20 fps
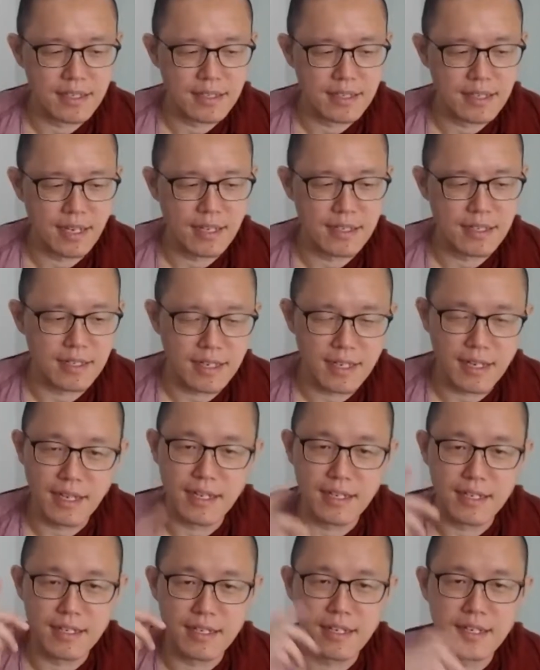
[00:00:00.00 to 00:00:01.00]

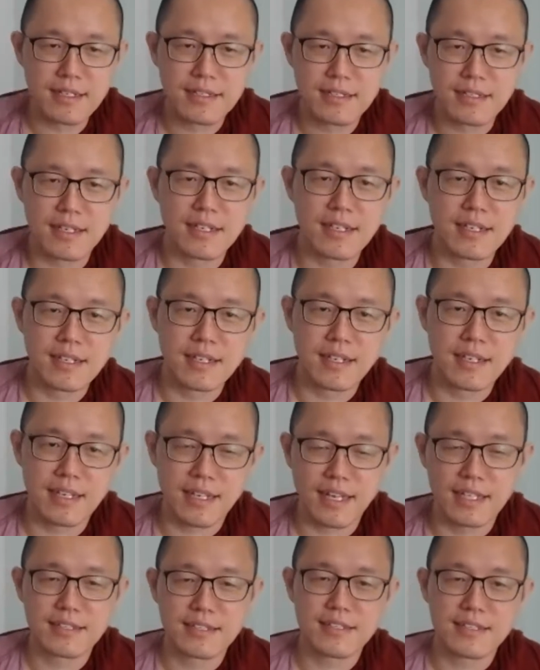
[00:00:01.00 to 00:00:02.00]
I
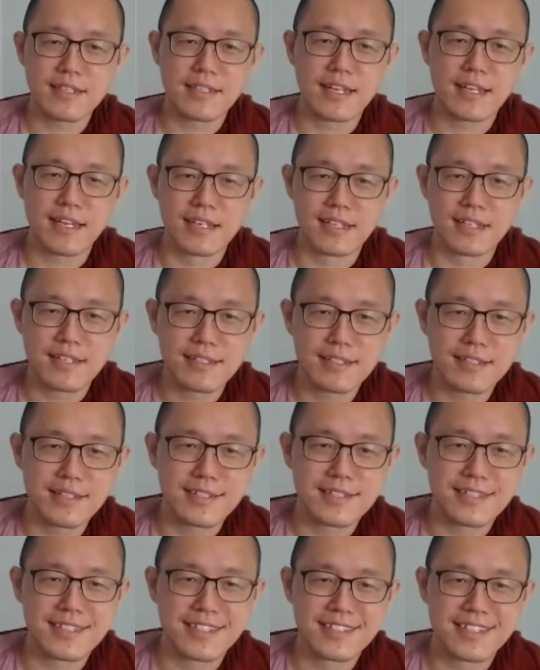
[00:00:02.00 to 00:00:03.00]
can say that I learned
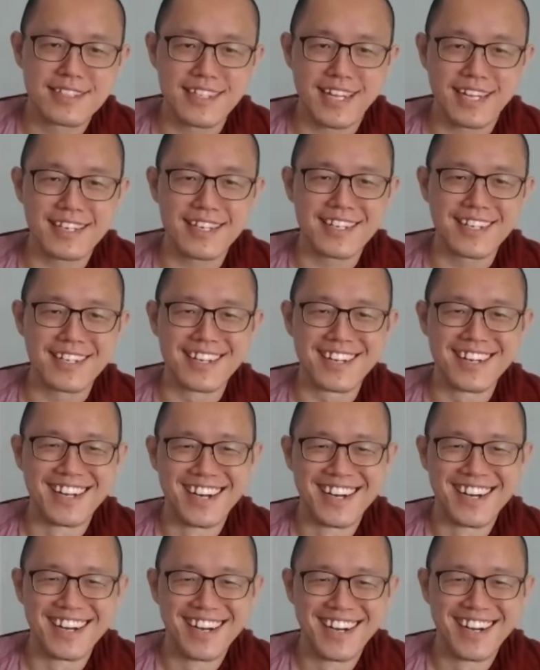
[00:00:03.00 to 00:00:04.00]
this technique
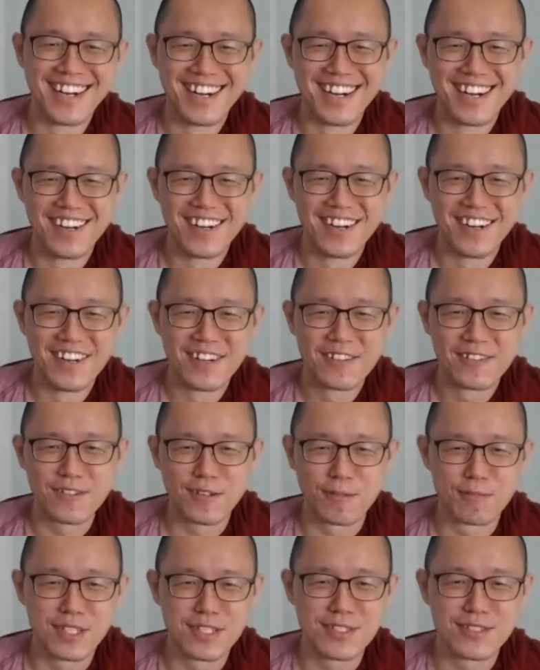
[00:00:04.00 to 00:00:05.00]

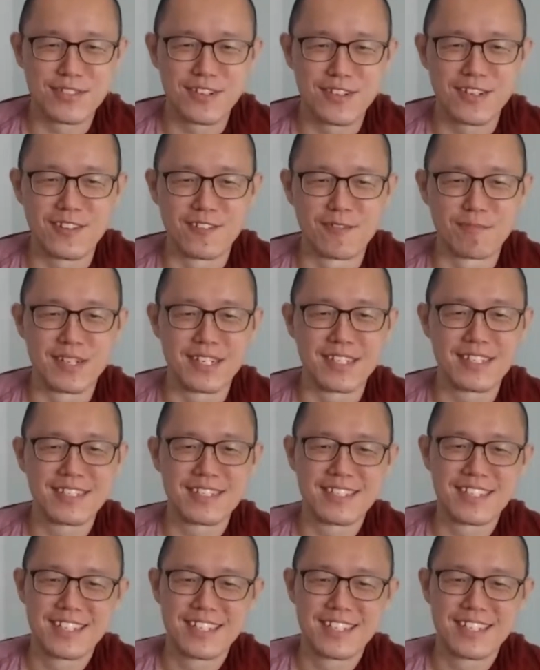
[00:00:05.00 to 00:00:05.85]
from this friend of mine,